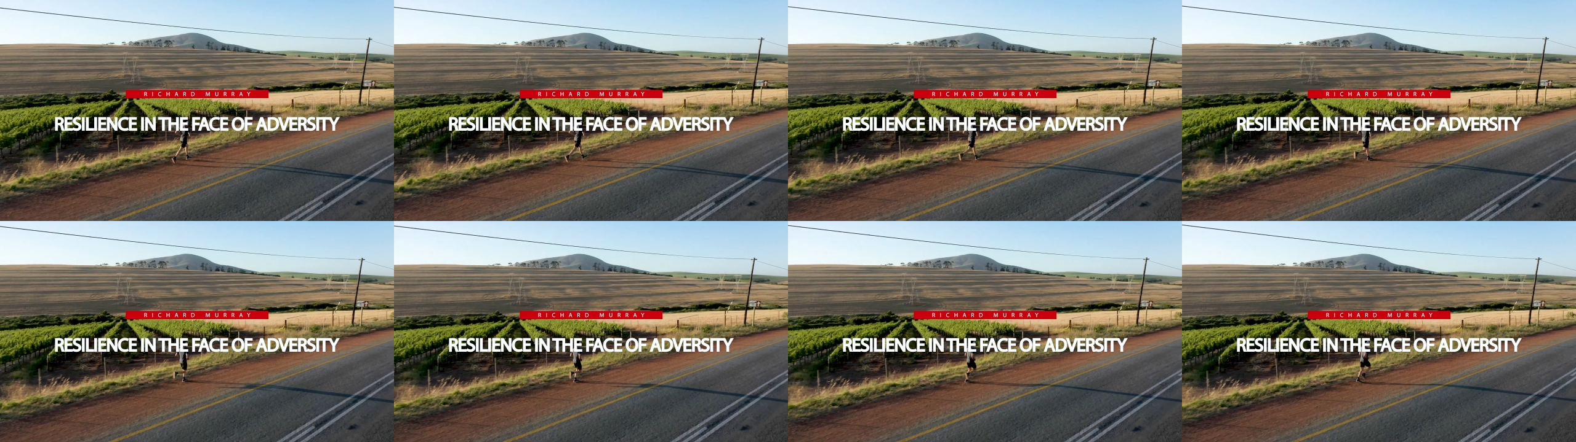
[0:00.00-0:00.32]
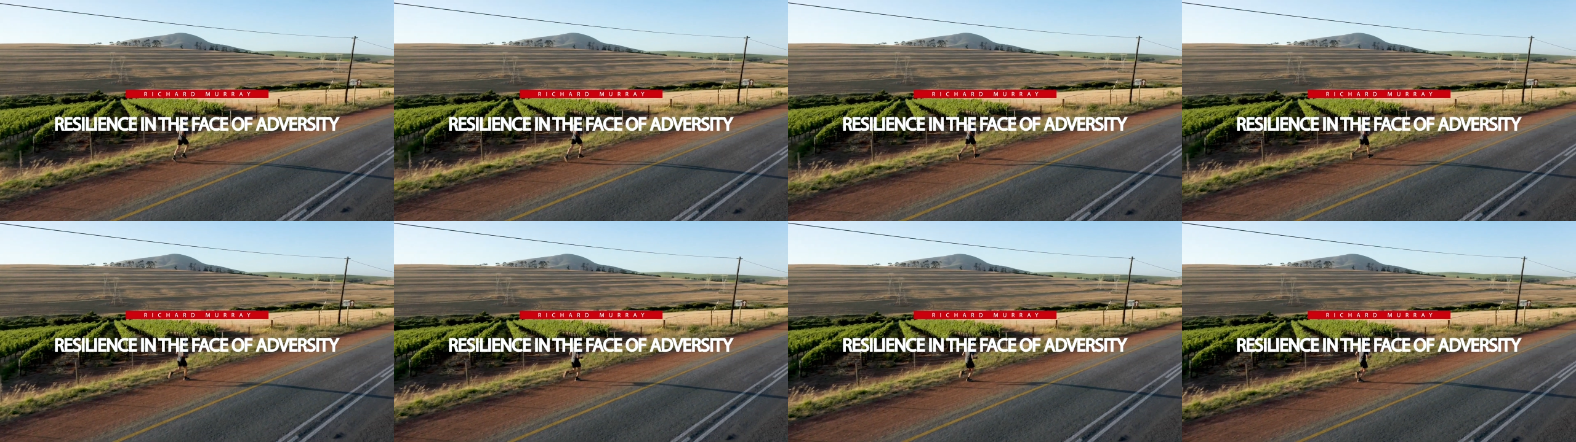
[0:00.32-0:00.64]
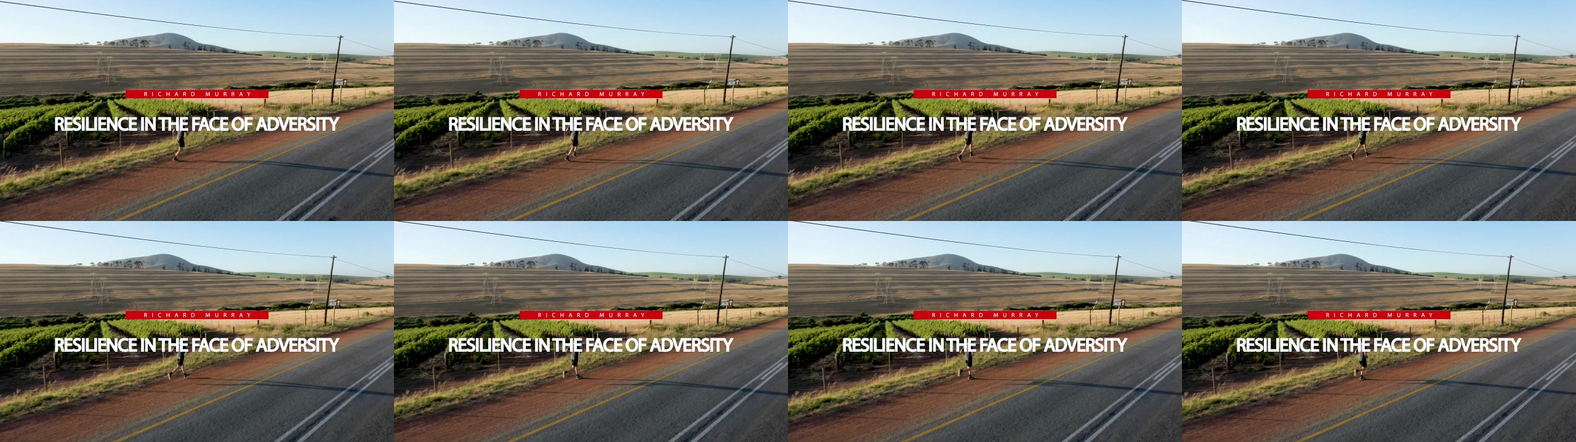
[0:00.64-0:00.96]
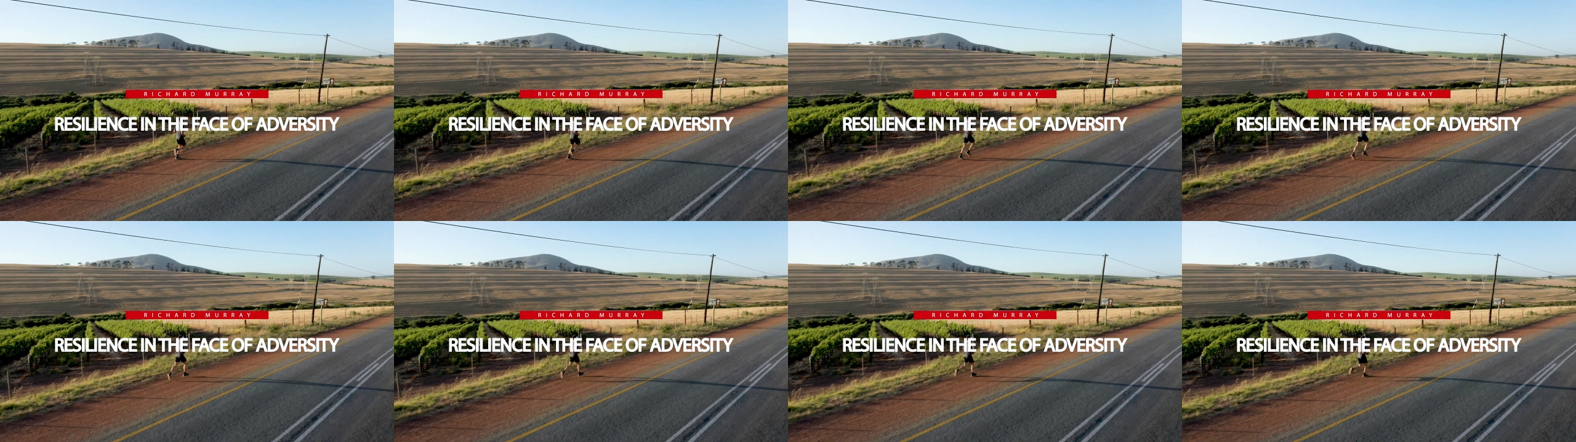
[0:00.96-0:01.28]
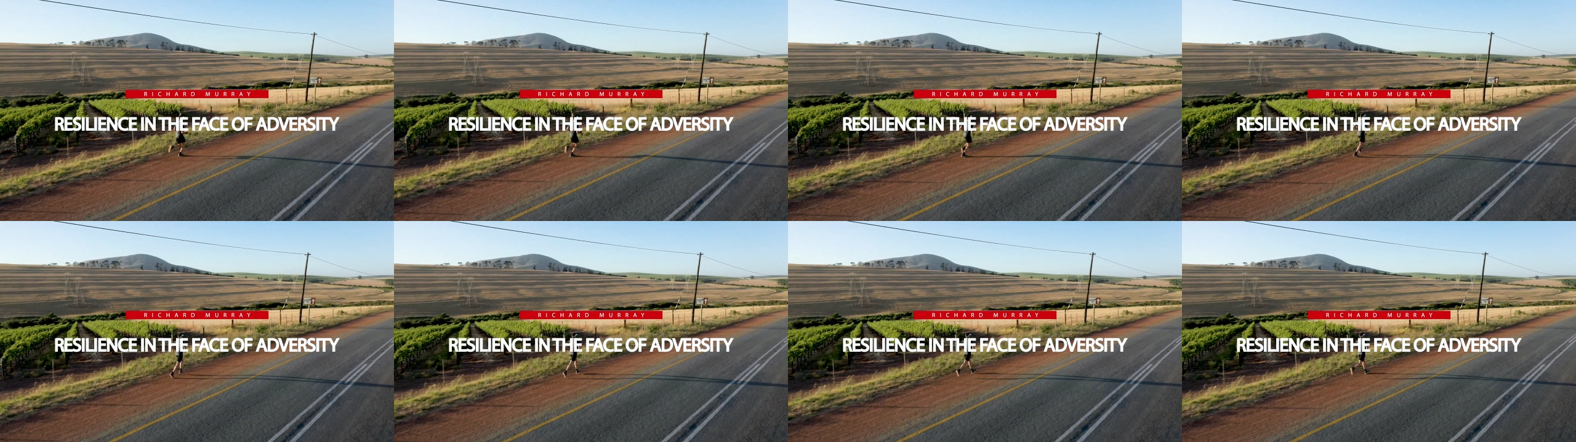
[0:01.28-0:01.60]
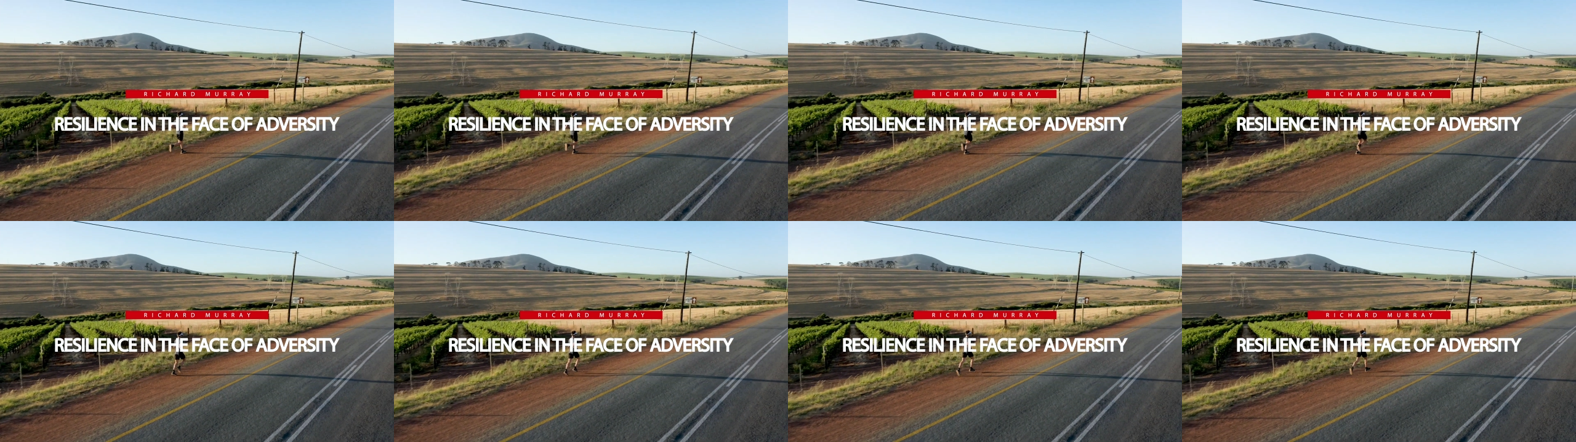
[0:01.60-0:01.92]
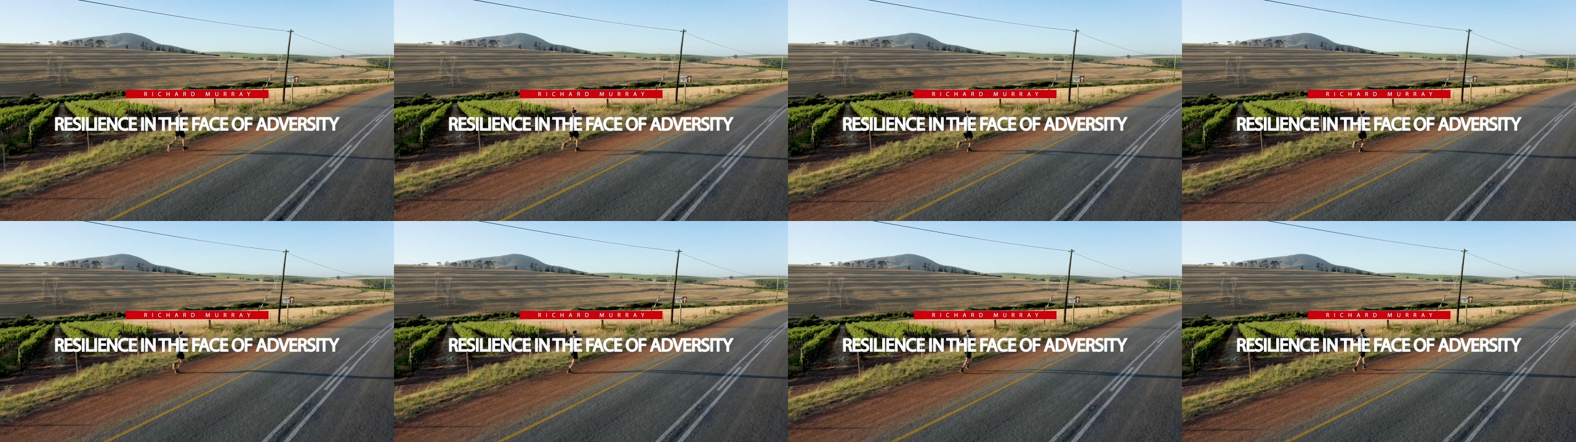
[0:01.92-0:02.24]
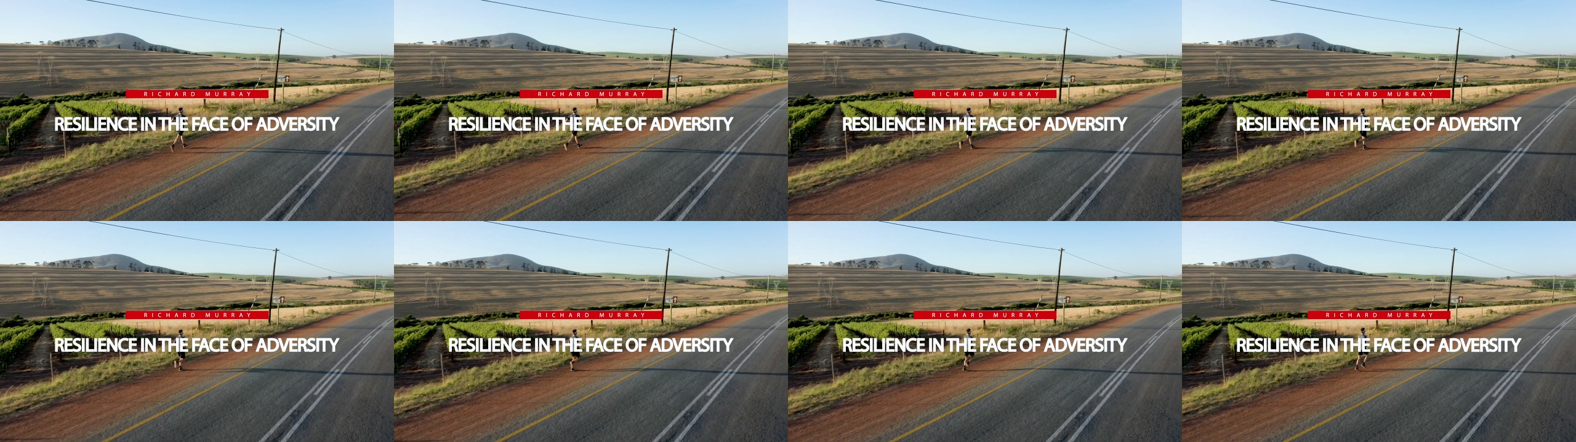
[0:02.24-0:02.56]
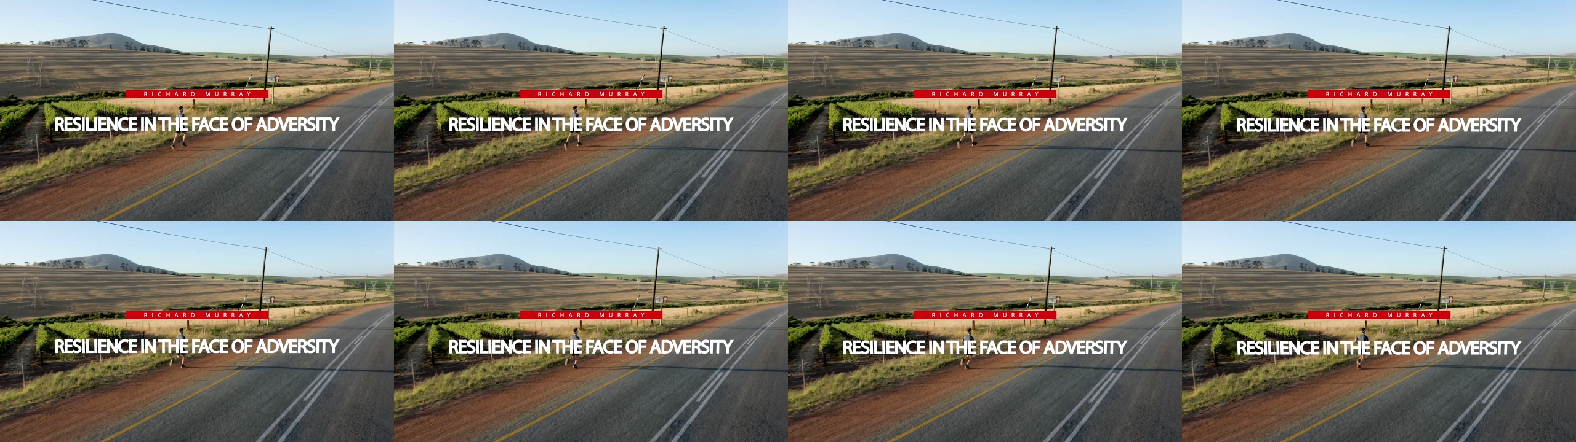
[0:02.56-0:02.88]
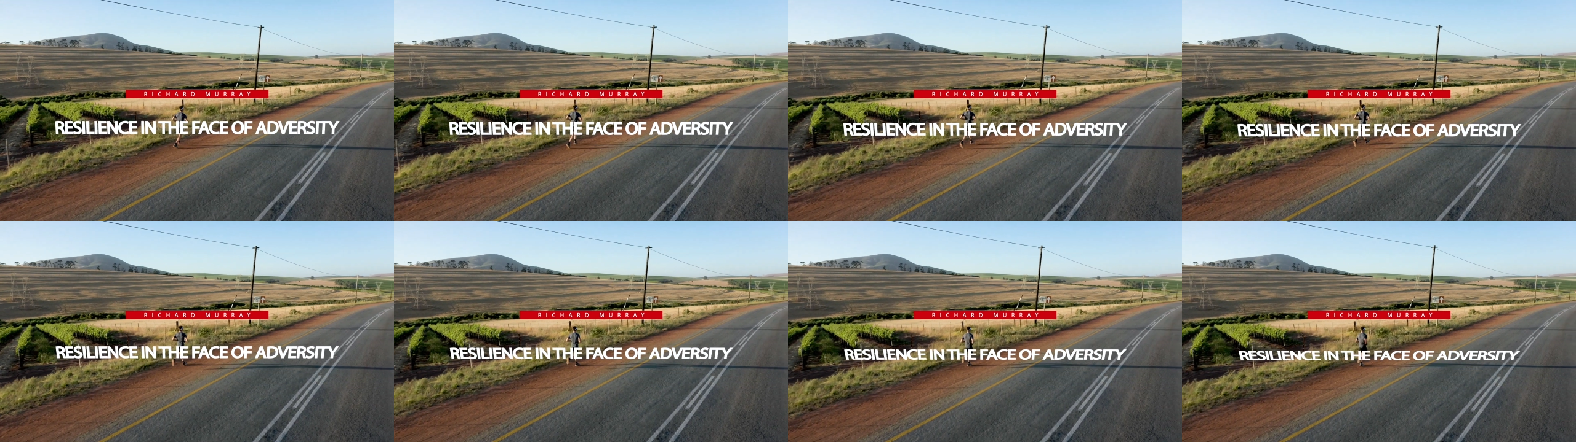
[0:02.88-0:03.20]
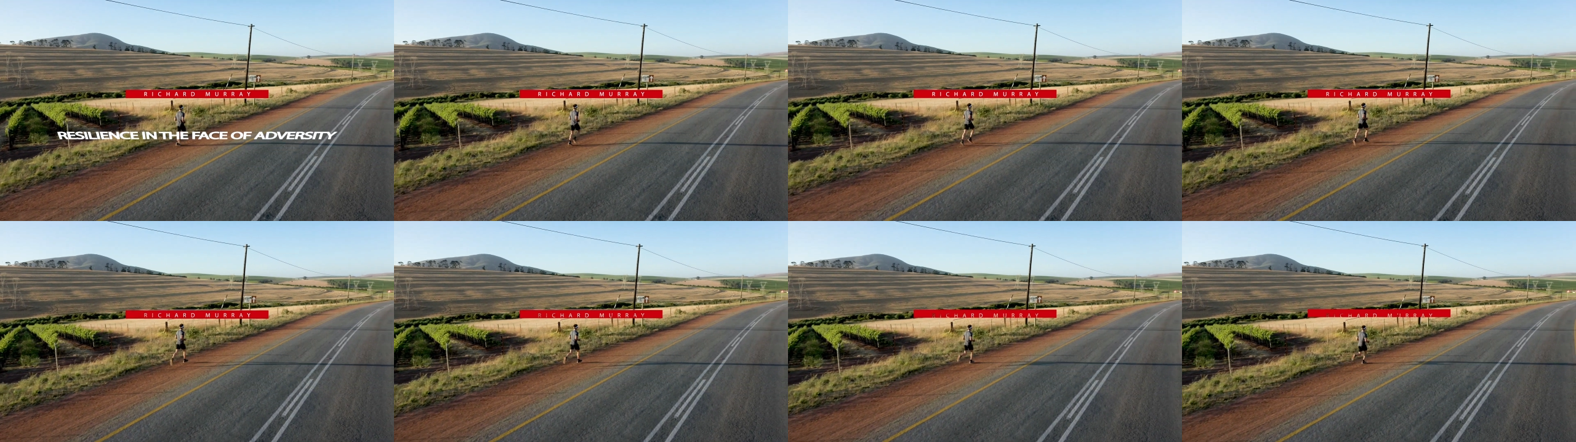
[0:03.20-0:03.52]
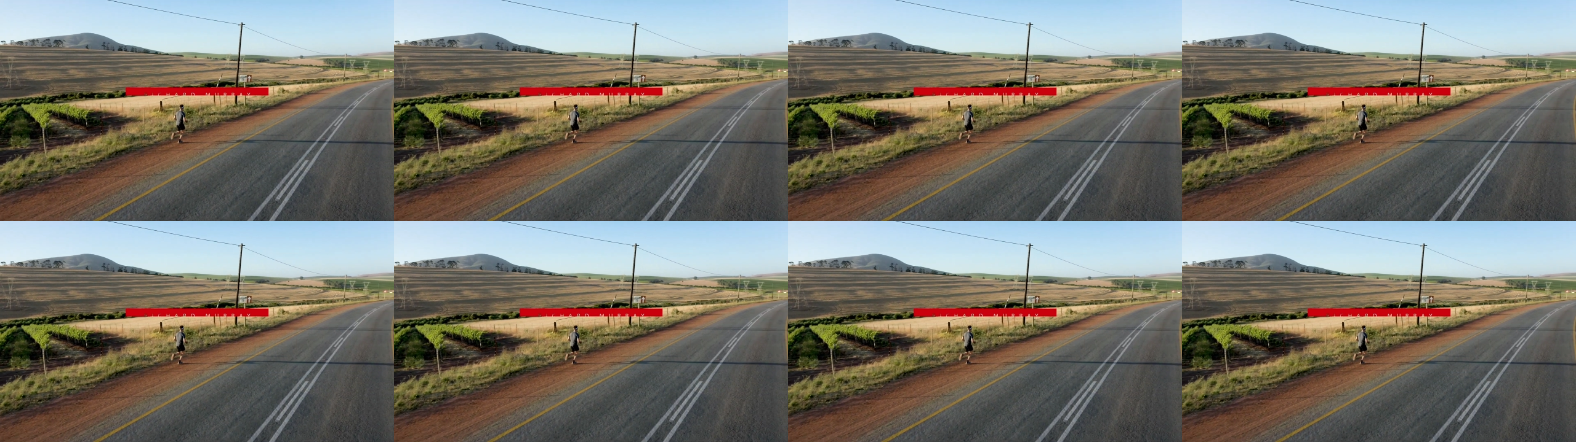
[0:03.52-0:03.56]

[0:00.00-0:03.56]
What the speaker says: [unreadable: no face in view]